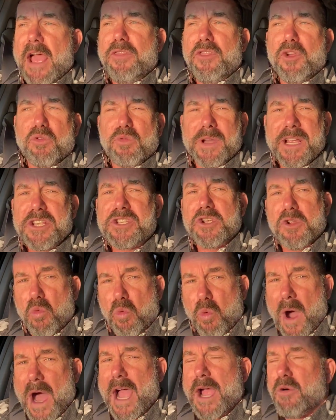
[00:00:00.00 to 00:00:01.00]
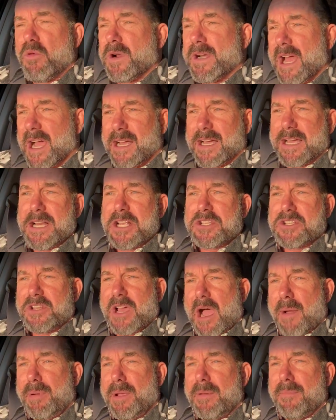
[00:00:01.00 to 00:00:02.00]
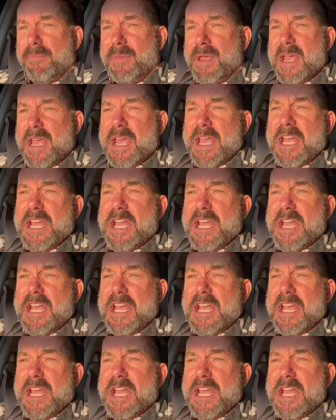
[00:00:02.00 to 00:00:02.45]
And the reason why we're not going to stop him